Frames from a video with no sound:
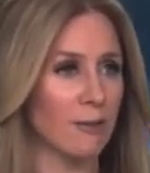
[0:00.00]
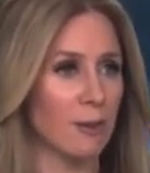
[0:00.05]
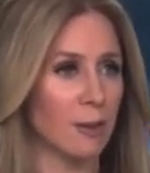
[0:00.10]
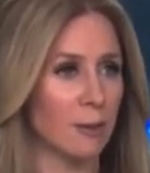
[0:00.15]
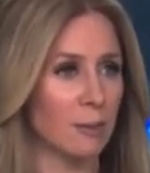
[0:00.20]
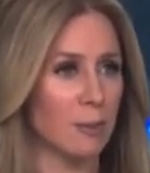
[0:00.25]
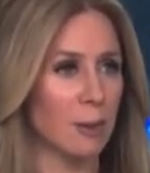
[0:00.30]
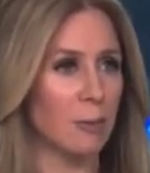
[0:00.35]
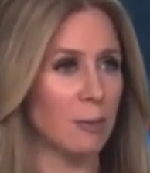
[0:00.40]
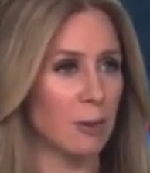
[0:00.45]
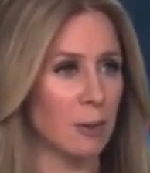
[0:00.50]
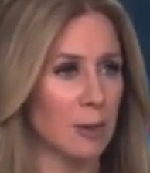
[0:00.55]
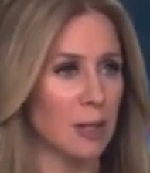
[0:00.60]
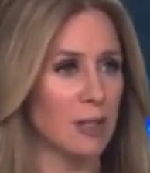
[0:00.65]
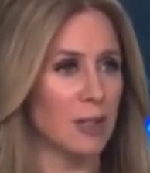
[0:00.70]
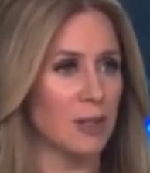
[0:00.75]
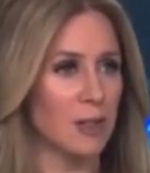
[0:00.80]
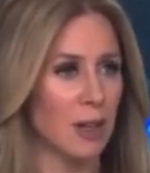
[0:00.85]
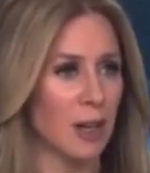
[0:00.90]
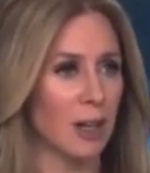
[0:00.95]
It's
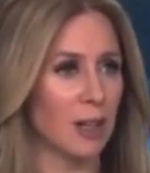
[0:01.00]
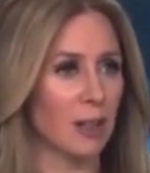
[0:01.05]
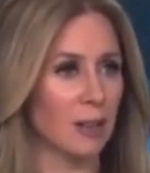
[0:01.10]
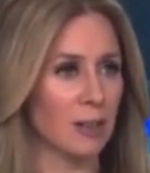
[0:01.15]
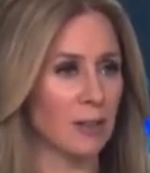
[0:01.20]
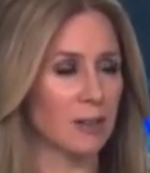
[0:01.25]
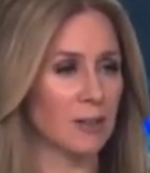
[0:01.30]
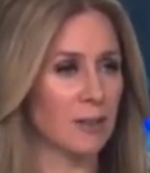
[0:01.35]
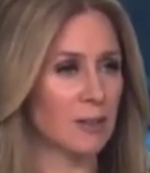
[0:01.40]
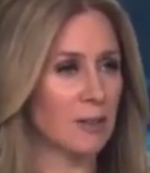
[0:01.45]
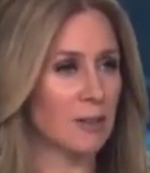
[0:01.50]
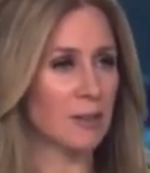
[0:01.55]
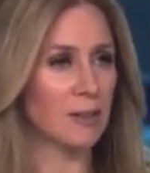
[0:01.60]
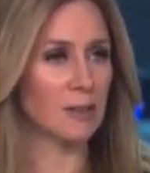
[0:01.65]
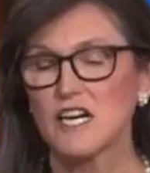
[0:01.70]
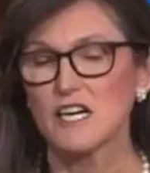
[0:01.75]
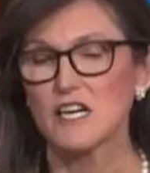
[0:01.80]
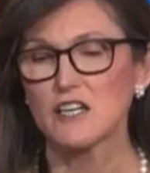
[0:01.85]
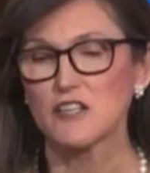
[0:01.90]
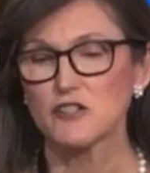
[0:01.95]
interesting. We did
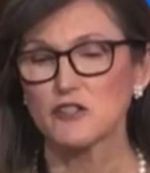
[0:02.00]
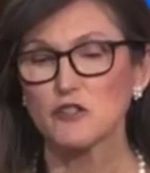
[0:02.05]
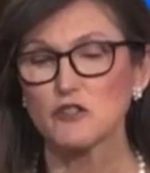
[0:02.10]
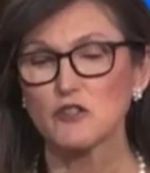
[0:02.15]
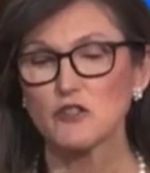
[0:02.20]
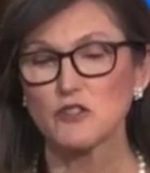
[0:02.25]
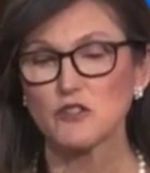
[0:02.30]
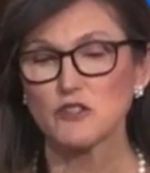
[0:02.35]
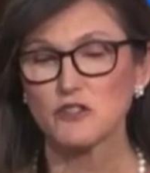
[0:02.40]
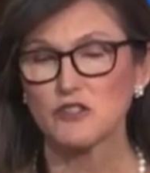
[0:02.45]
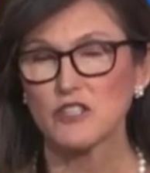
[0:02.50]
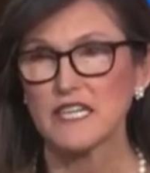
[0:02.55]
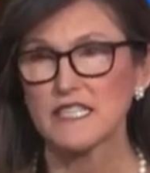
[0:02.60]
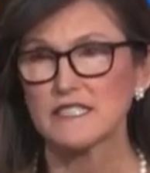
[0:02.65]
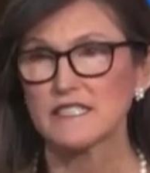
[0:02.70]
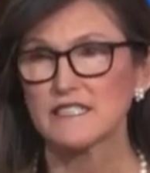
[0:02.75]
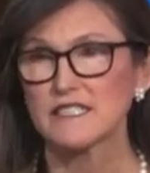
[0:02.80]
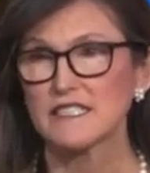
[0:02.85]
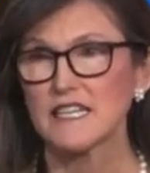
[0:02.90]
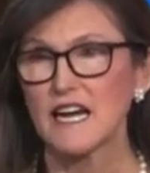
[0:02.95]
a Google
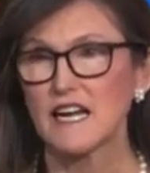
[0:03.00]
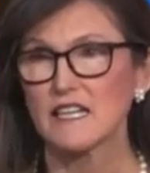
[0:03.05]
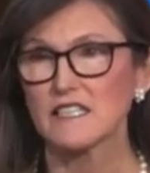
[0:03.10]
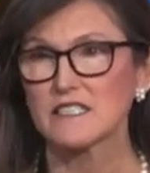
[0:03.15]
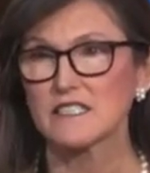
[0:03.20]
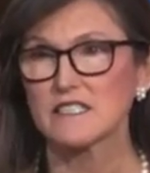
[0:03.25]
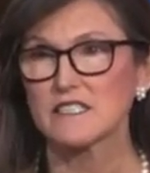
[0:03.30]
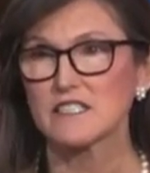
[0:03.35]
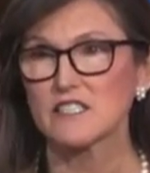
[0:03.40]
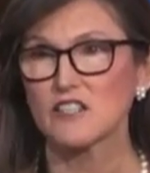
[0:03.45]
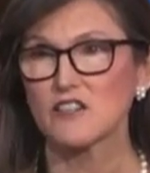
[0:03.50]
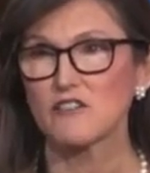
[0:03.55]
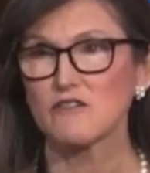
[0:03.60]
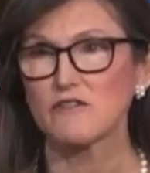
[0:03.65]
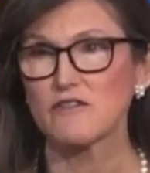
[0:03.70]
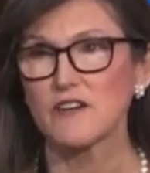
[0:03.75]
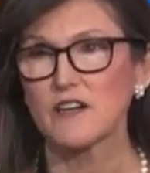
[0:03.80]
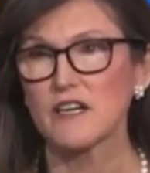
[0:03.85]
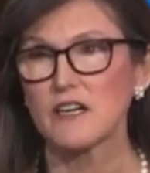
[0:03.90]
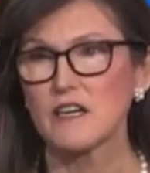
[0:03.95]
Trends analysis
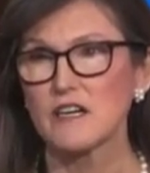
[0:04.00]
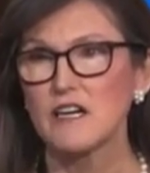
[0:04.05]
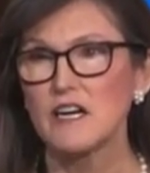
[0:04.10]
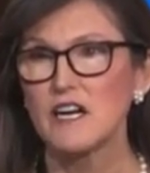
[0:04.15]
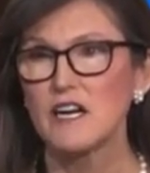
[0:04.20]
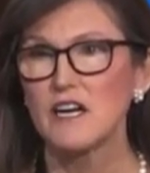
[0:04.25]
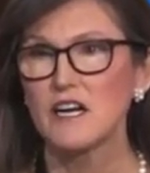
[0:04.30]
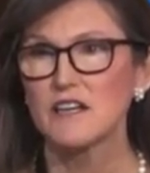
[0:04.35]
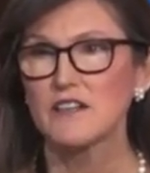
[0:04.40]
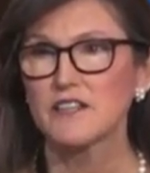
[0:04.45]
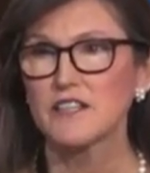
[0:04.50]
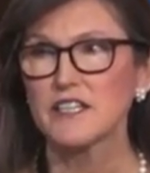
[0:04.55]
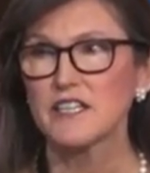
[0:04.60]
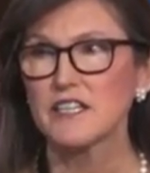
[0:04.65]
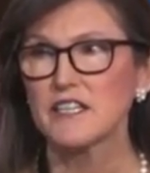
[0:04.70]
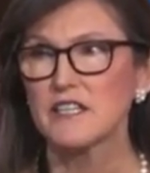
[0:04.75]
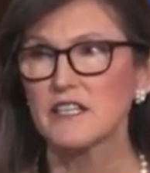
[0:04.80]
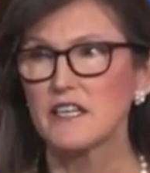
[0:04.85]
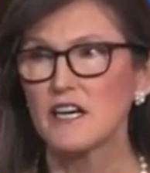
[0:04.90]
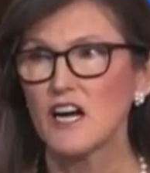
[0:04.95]
of
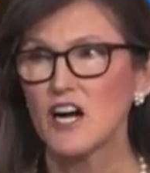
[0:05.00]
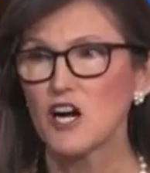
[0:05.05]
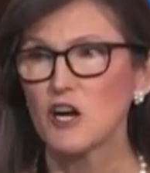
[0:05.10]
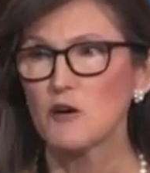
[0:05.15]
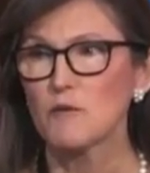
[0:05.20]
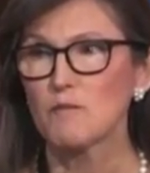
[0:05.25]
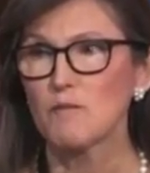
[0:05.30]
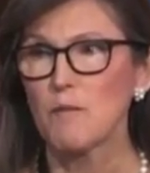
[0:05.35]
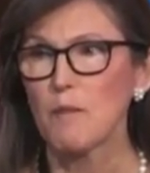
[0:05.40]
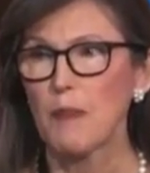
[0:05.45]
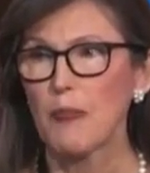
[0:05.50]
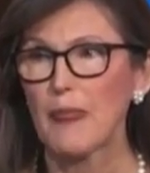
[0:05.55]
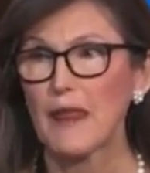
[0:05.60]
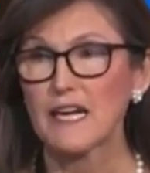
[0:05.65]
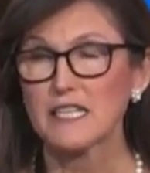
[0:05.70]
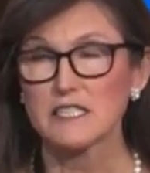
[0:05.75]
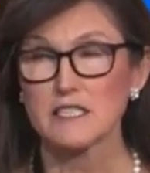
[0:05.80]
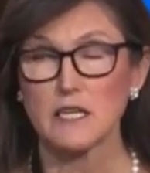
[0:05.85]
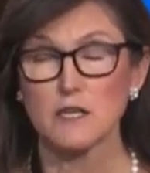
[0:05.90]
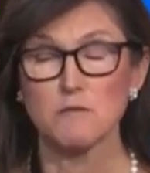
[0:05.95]
the
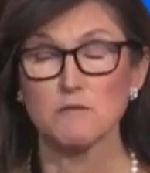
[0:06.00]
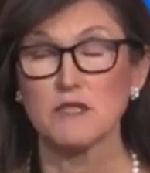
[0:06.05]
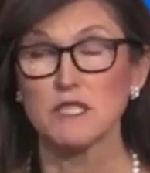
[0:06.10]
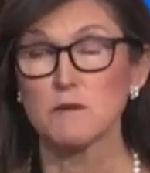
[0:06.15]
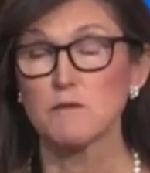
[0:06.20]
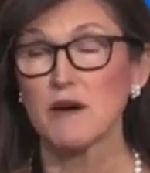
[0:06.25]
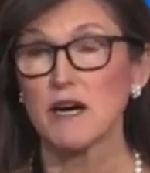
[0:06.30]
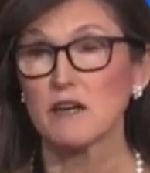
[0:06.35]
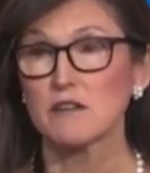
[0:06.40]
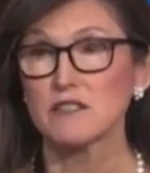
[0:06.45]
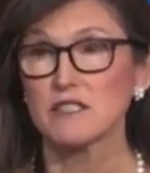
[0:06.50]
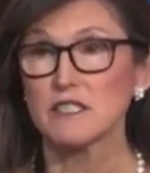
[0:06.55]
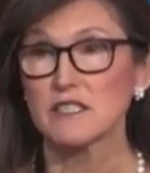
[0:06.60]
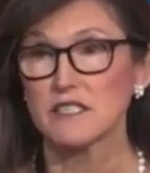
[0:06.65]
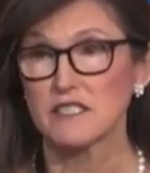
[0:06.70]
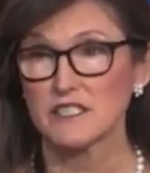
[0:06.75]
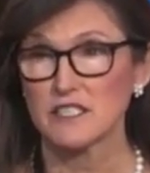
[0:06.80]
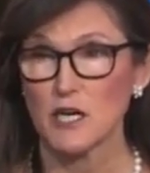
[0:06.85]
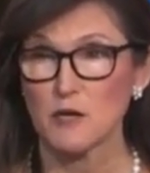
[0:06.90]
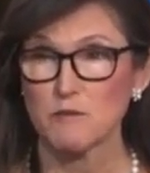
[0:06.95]
excitement about
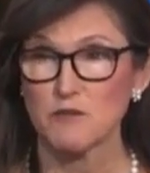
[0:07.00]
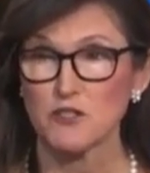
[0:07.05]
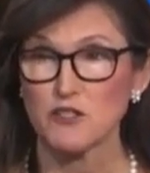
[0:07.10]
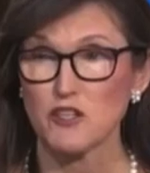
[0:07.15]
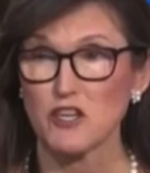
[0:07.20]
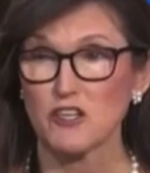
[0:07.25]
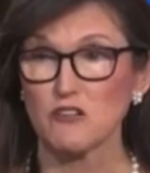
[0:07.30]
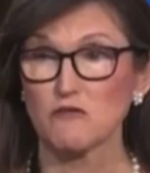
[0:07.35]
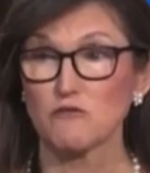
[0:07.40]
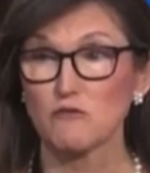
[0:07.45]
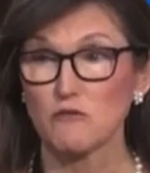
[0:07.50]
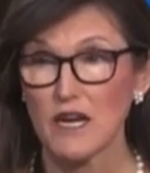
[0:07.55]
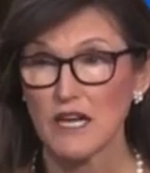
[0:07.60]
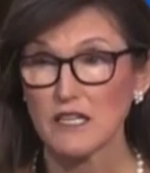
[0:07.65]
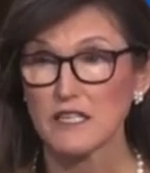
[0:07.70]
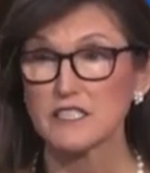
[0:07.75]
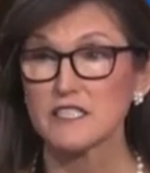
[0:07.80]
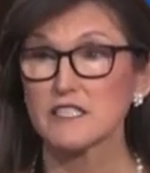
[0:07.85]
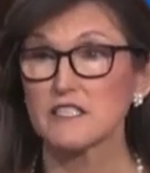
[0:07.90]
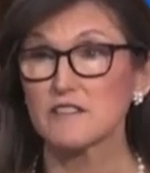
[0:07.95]
the Cybertruck
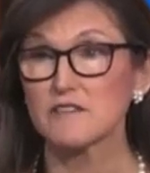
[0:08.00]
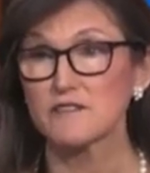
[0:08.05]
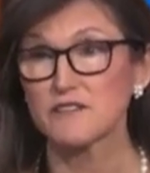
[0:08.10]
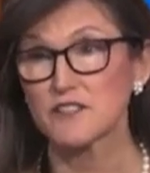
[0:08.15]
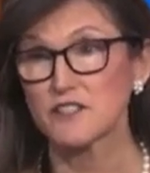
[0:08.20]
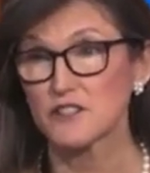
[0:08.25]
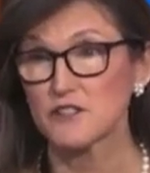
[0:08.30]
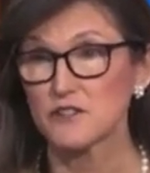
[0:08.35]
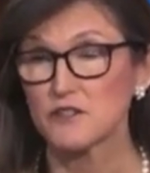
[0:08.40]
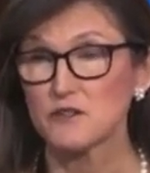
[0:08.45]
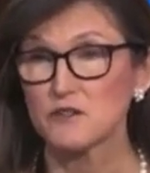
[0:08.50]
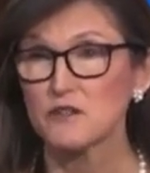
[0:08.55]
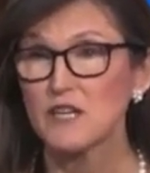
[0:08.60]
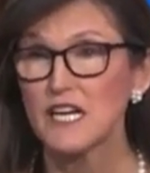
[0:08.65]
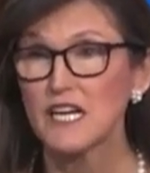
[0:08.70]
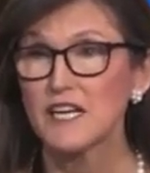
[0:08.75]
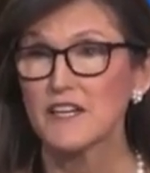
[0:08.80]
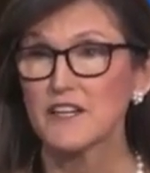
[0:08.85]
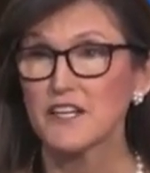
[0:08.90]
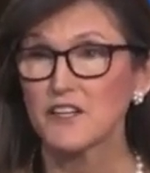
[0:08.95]
relative to
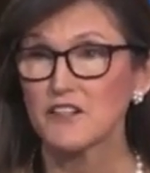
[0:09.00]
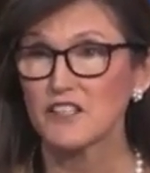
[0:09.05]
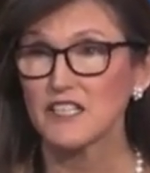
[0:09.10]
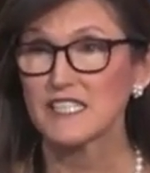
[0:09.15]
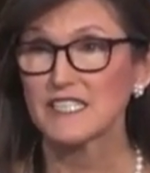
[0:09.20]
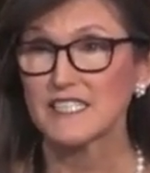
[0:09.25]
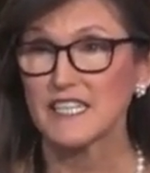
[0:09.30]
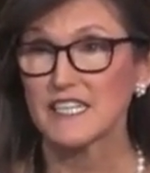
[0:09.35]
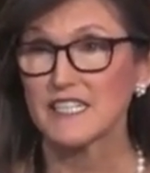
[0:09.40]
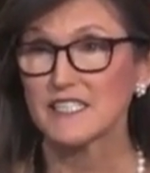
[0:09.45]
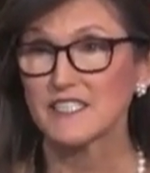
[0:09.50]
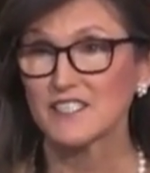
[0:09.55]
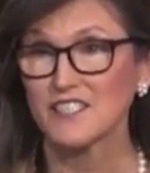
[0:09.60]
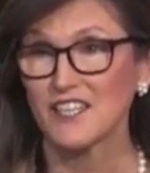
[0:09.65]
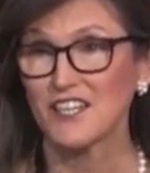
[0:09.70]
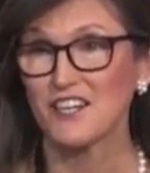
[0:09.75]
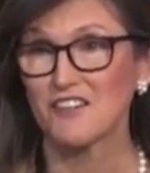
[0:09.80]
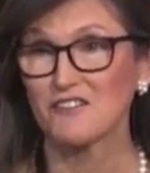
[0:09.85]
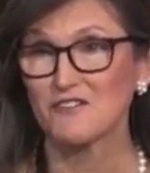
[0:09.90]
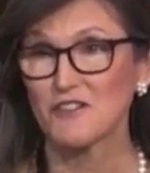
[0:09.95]
the early days
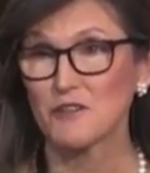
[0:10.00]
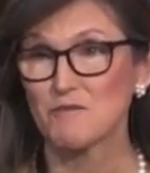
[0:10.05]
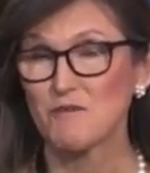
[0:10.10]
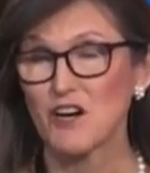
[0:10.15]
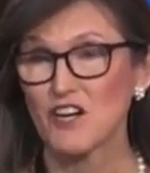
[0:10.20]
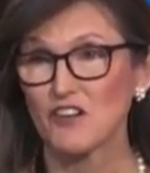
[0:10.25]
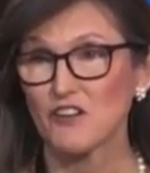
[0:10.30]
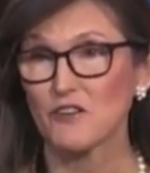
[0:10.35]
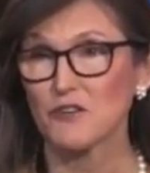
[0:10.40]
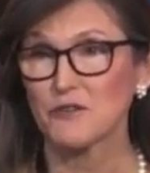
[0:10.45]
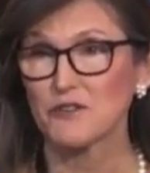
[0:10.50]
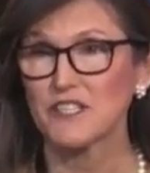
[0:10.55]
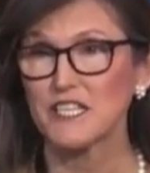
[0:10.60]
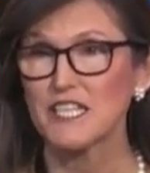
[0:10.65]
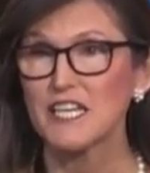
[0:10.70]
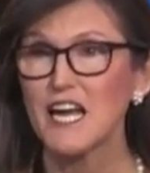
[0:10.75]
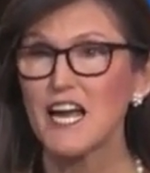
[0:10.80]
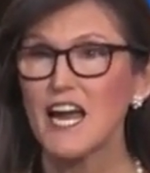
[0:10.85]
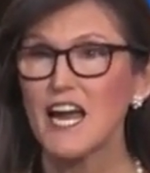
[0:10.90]
of the Model 3.